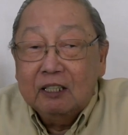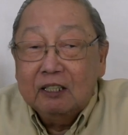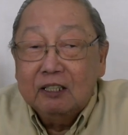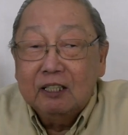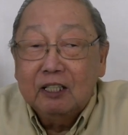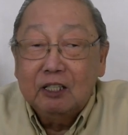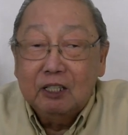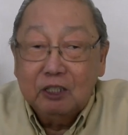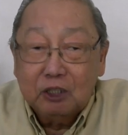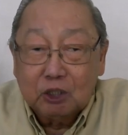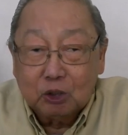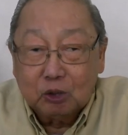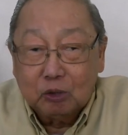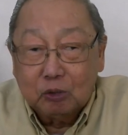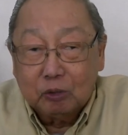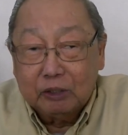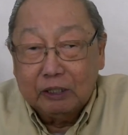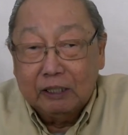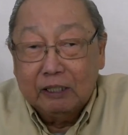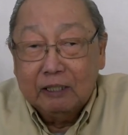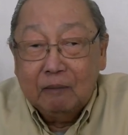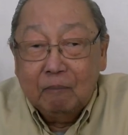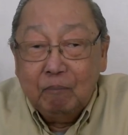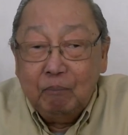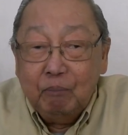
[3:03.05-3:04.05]
than
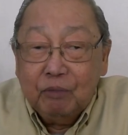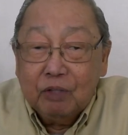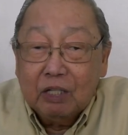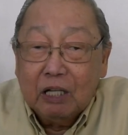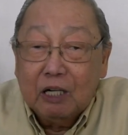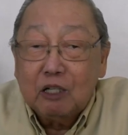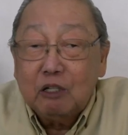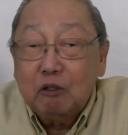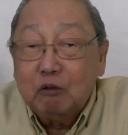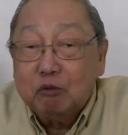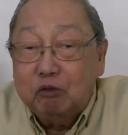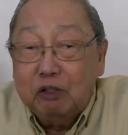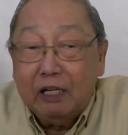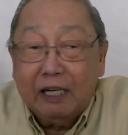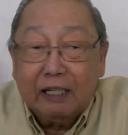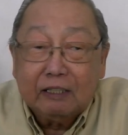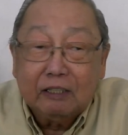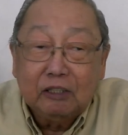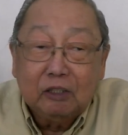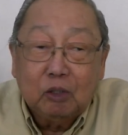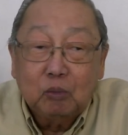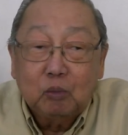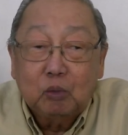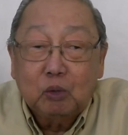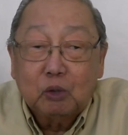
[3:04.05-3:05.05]
history. They
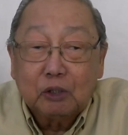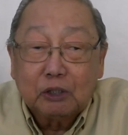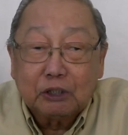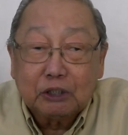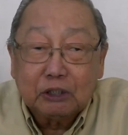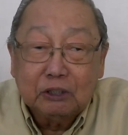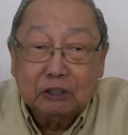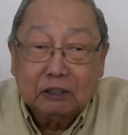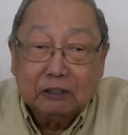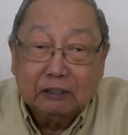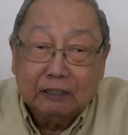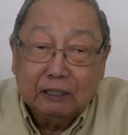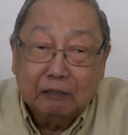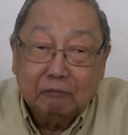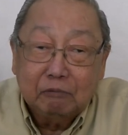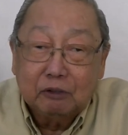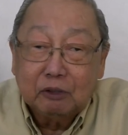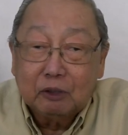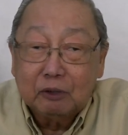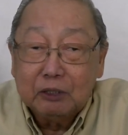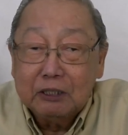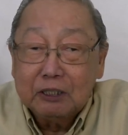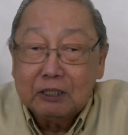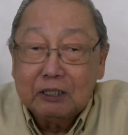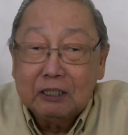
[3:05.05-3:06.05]
reflect the worst that have
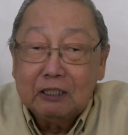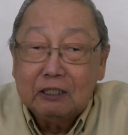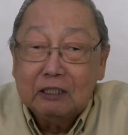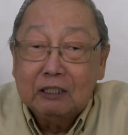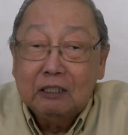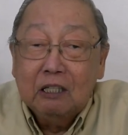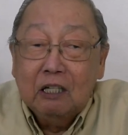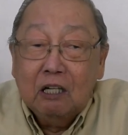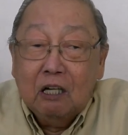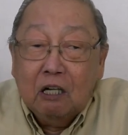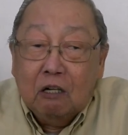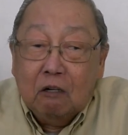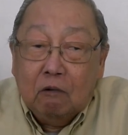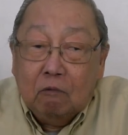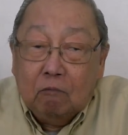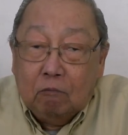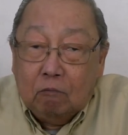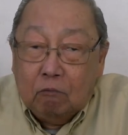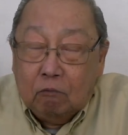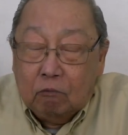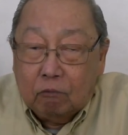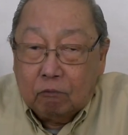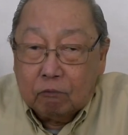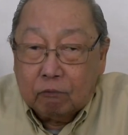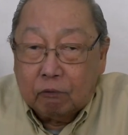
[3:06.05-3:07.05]
arisen
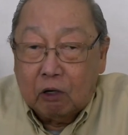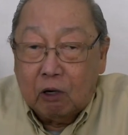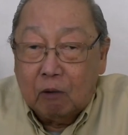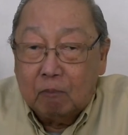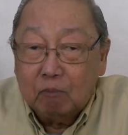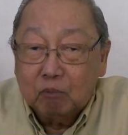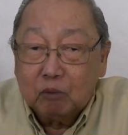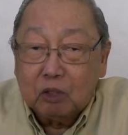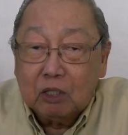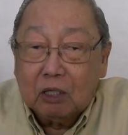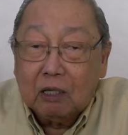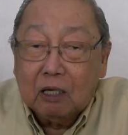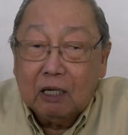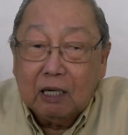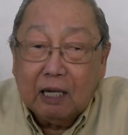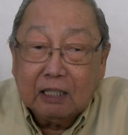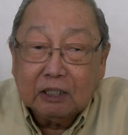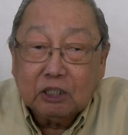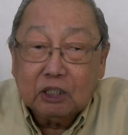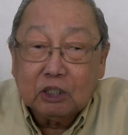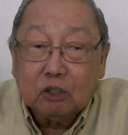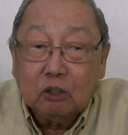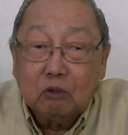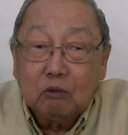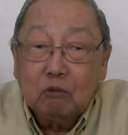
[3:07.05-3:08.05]
from
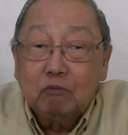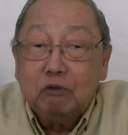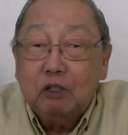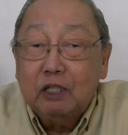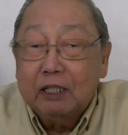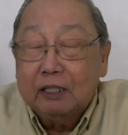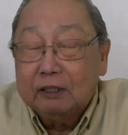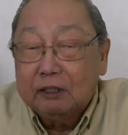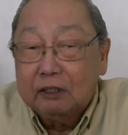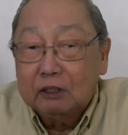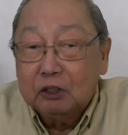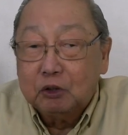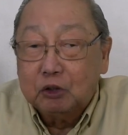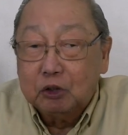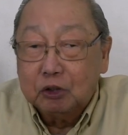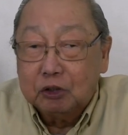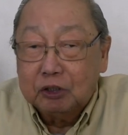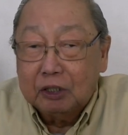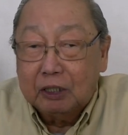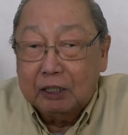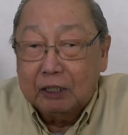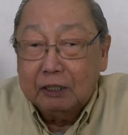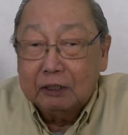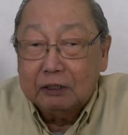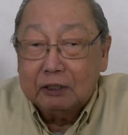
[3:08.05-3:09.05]
class-conflicted
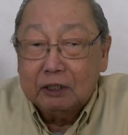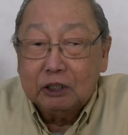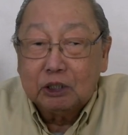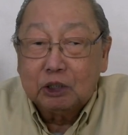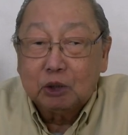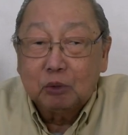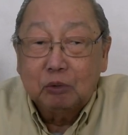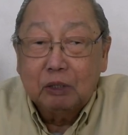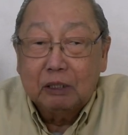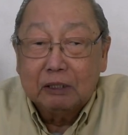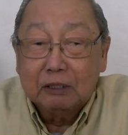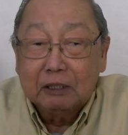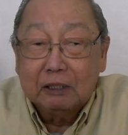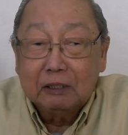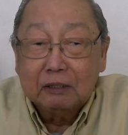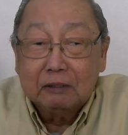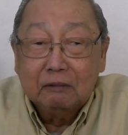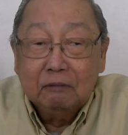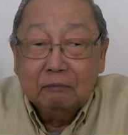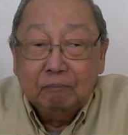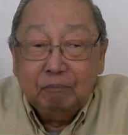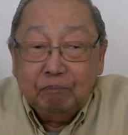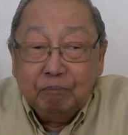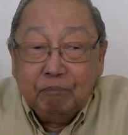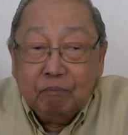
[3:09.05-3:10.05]
societies,
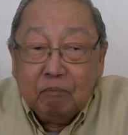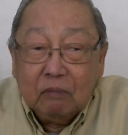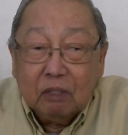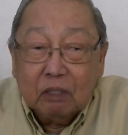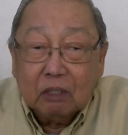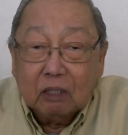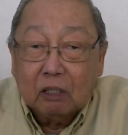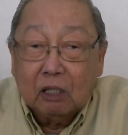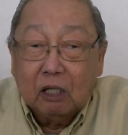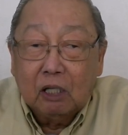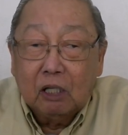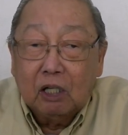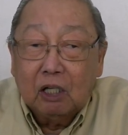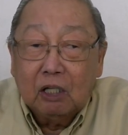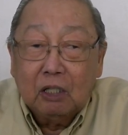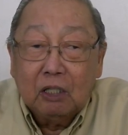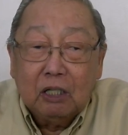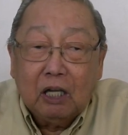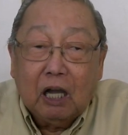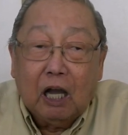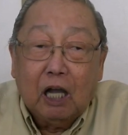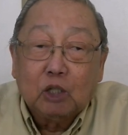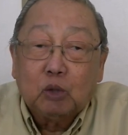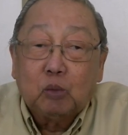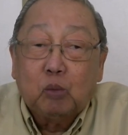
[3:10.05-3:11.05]
whether
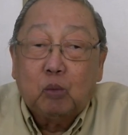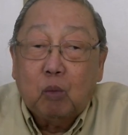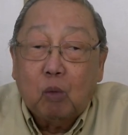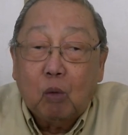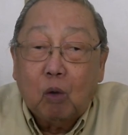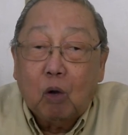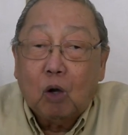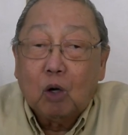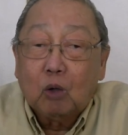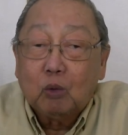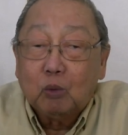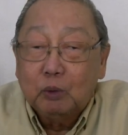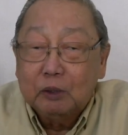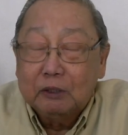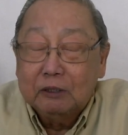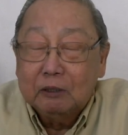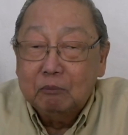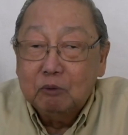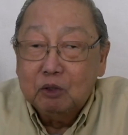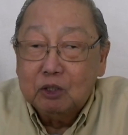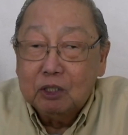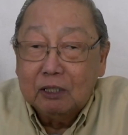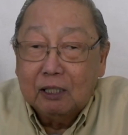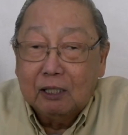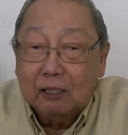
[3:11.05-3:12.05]
at war with
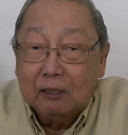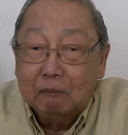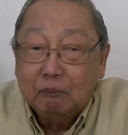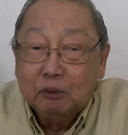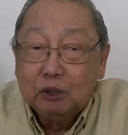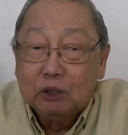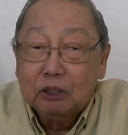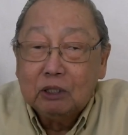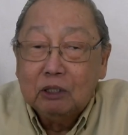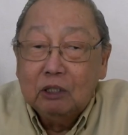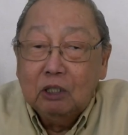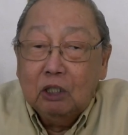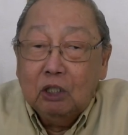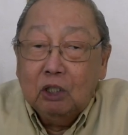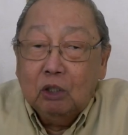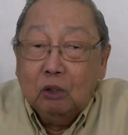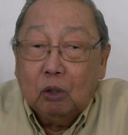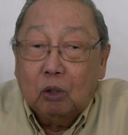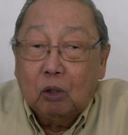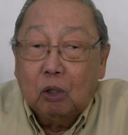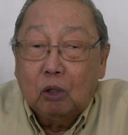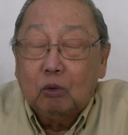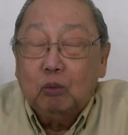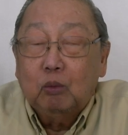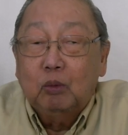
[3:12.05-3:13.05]
themselves
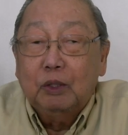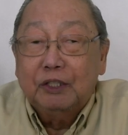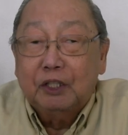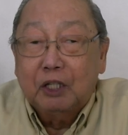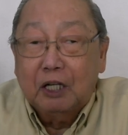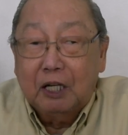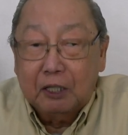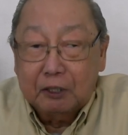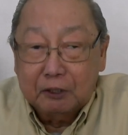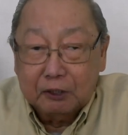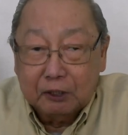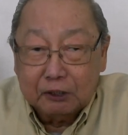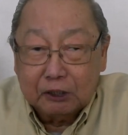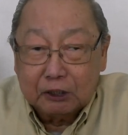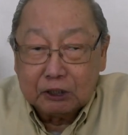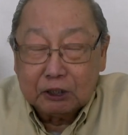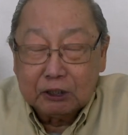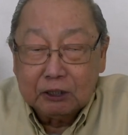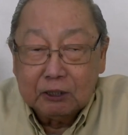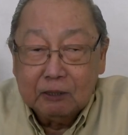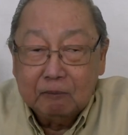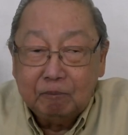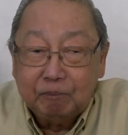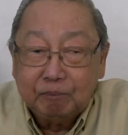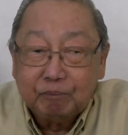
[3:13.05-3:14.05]
or with
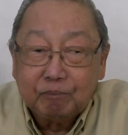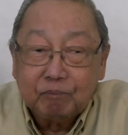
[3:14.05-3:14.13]
others.